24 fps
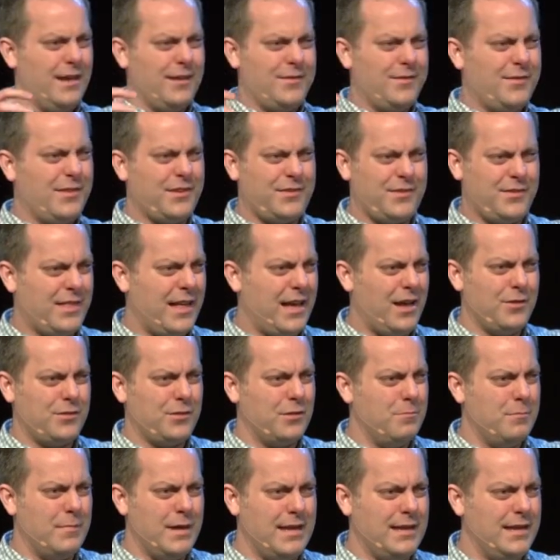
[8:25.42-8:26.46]

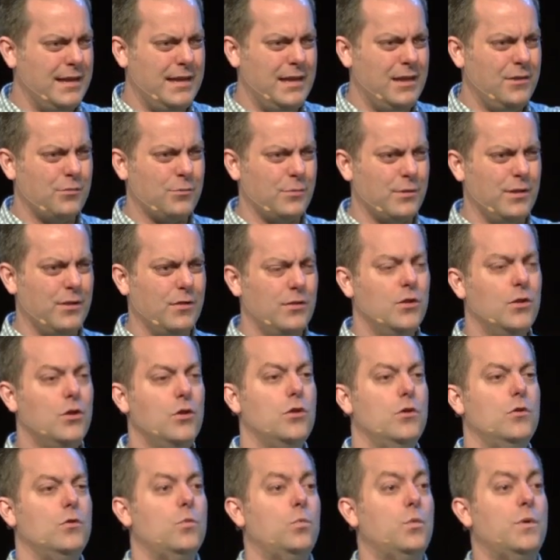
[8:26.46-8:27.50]
6,000 men in Israel.
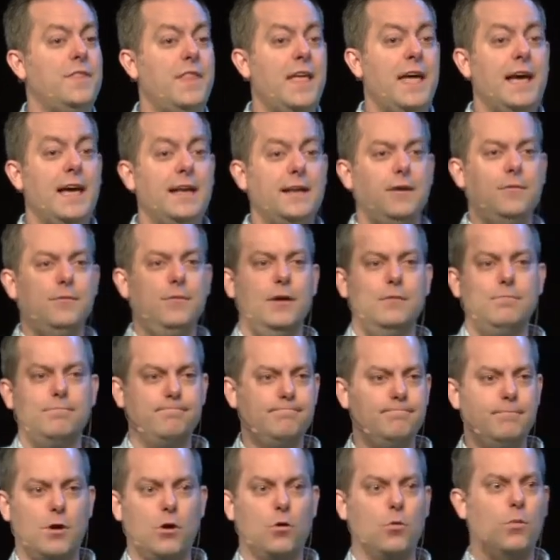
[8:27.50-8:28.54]
When they had a
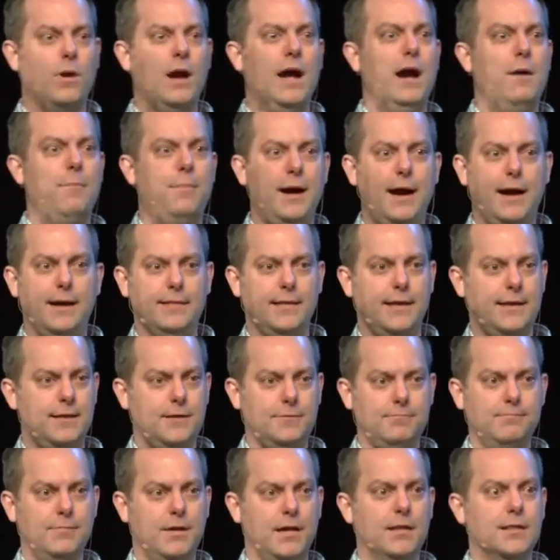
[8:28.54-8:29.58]
rabbi like
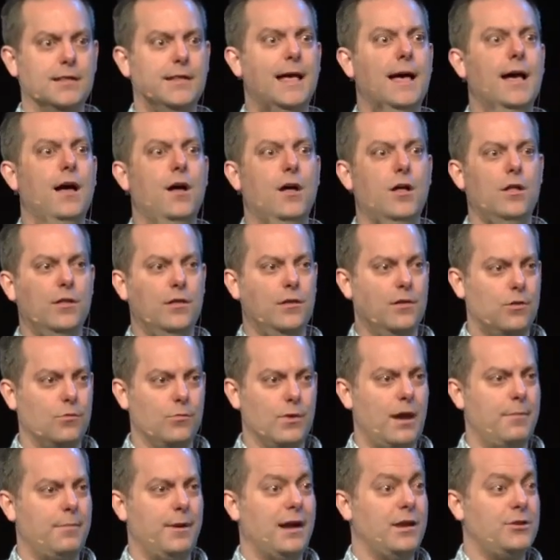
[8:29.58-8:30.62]
a Hillel or
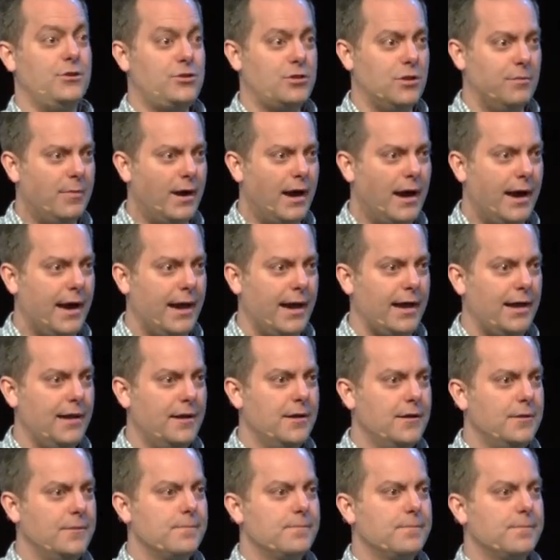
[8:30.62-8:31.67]
Rabbi Shammai,
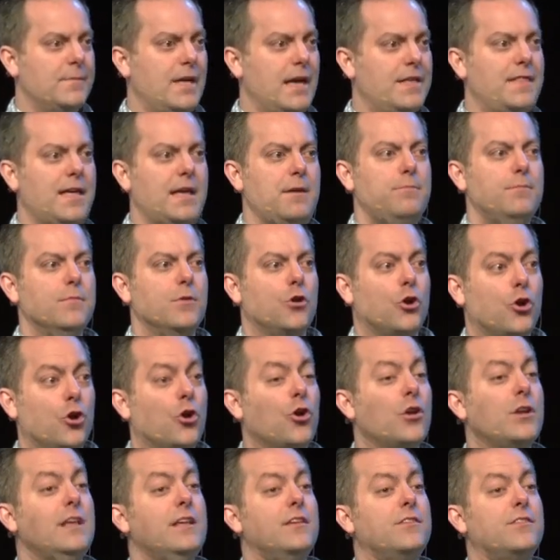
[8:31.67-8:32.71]
and they
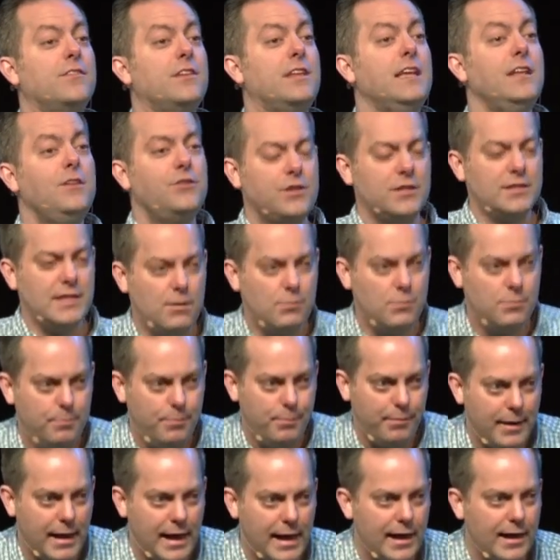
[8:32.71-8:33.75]
heard his teaching, they
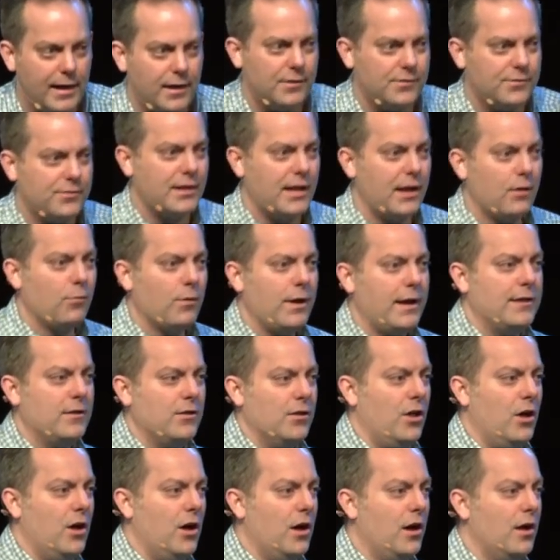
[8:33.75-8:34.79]
would pass that right
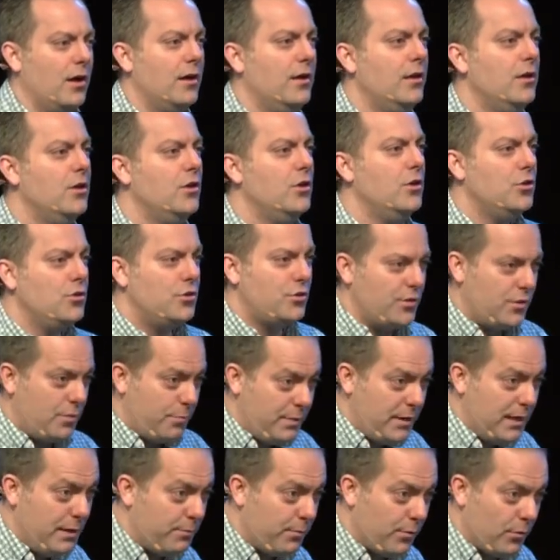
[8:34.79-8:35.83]
along to the
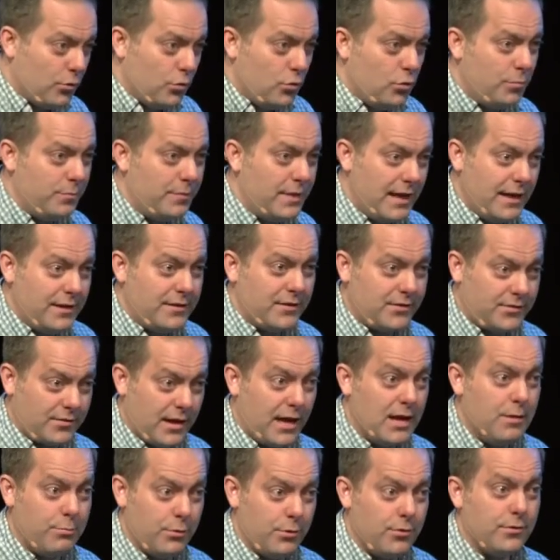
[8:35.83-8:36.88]
people whom they
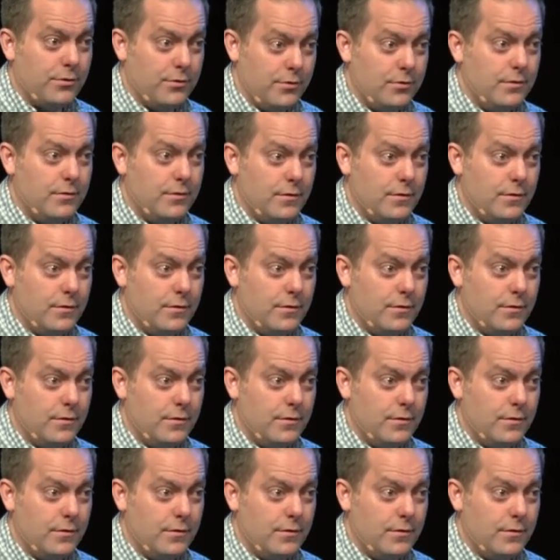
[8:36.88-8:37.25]
discipled.